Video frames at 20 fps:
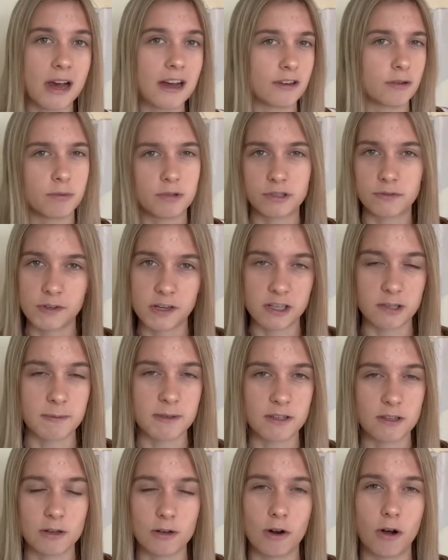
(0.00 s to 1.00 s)
I don't want this video to be
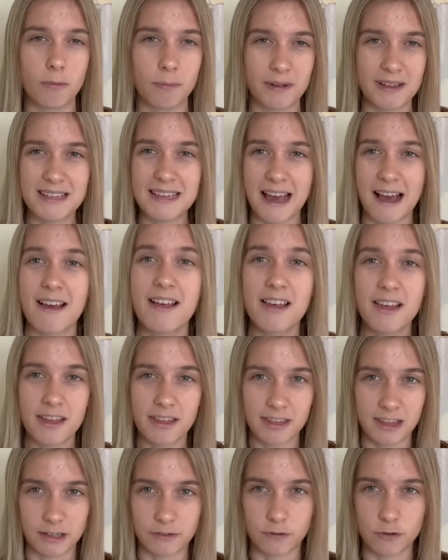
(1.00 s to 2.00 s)
too long. But yeah,
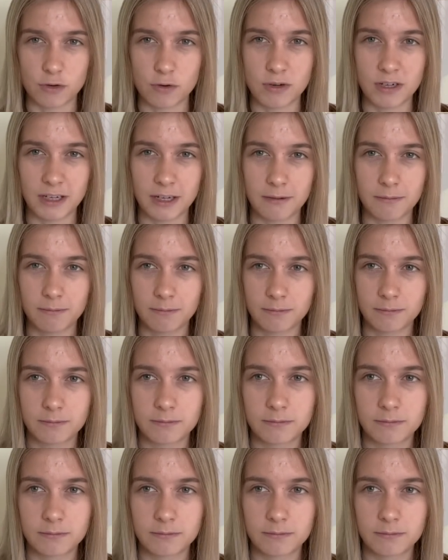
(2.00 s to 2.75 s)
thanks for tuning in.